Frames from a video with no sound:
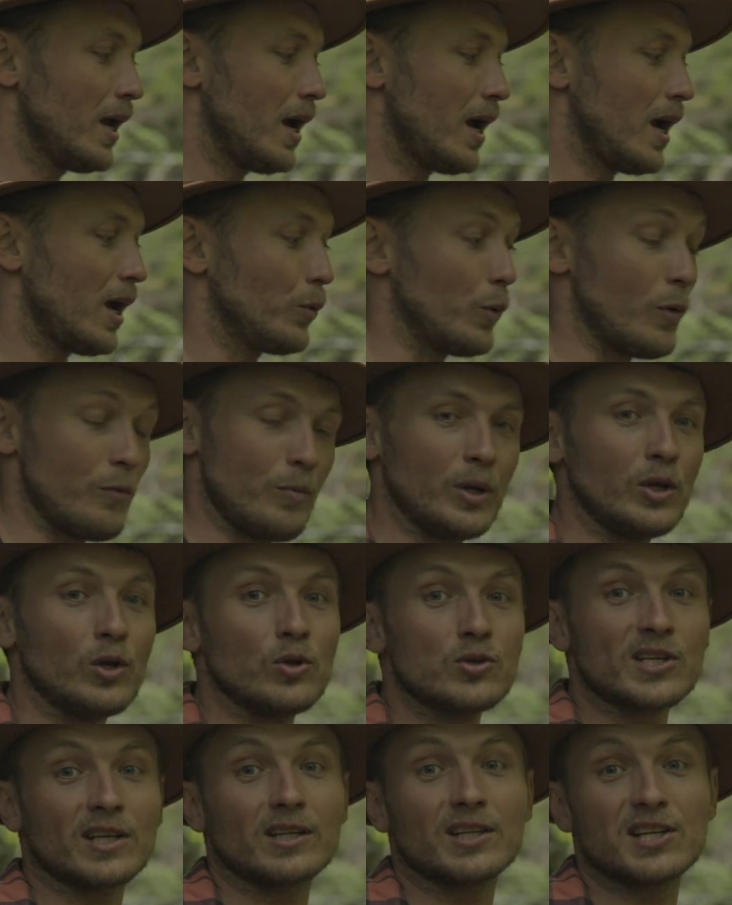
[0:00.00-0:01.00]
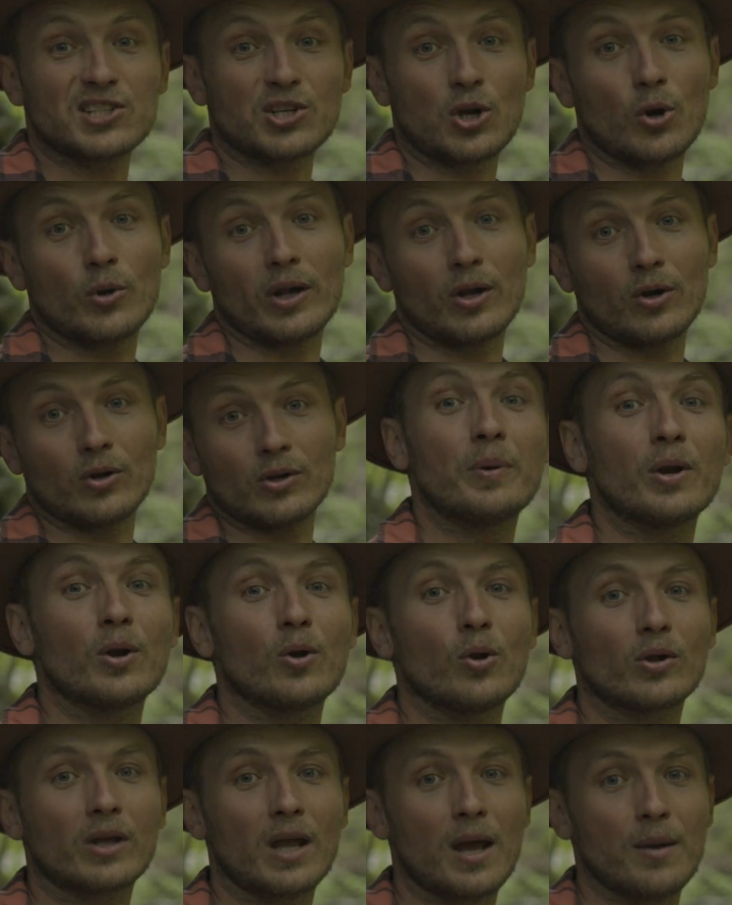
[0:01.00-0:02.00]
And we've been using this coating on
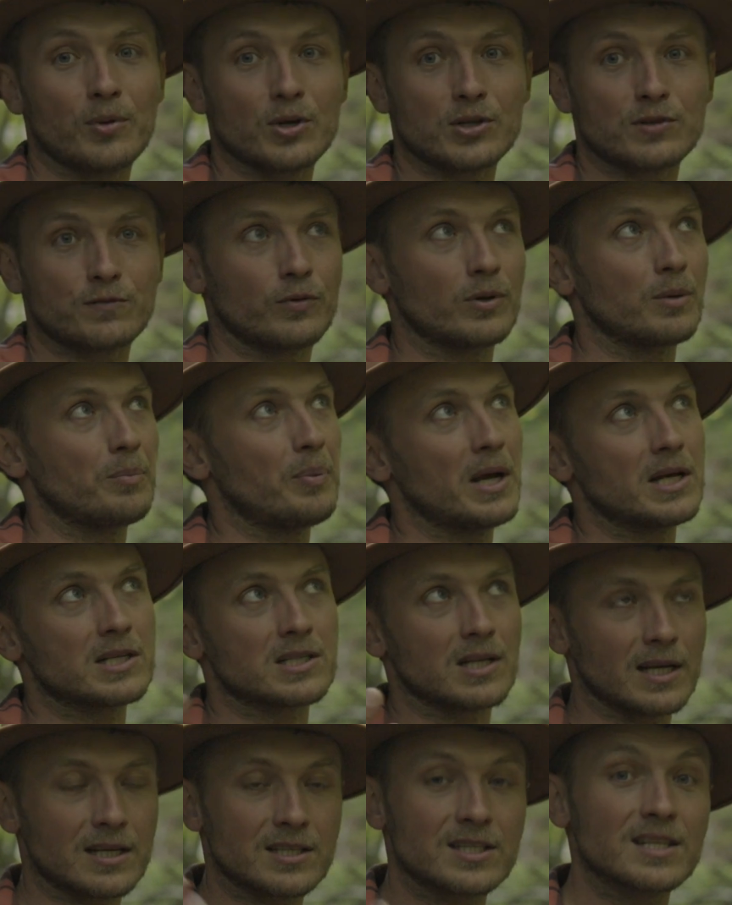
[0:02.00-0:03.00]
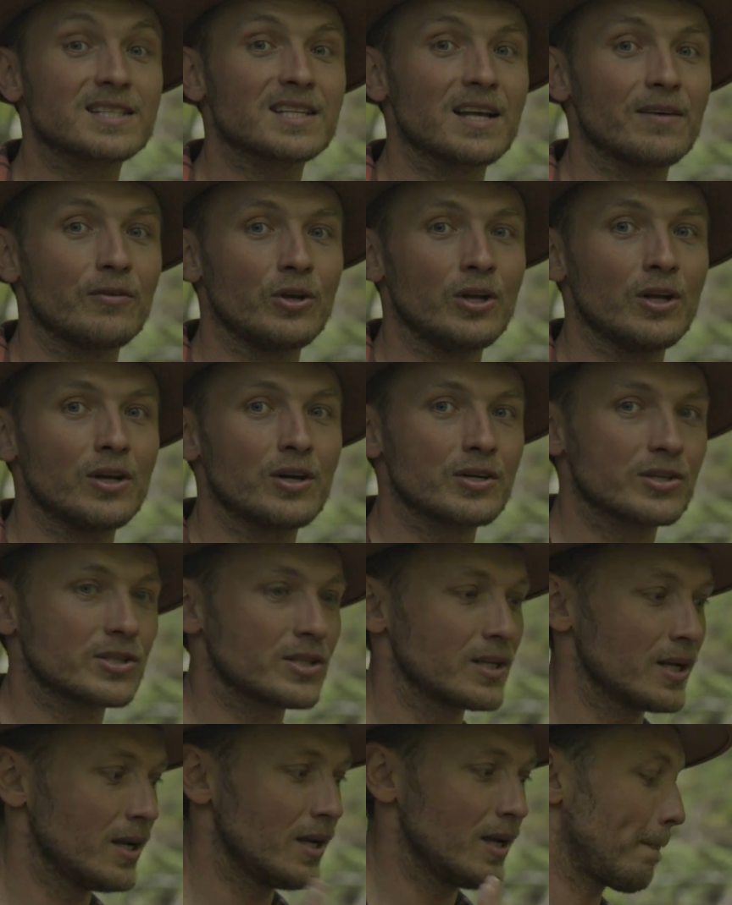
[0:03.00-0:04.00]
pinhole cameras for the past like 6-7 years.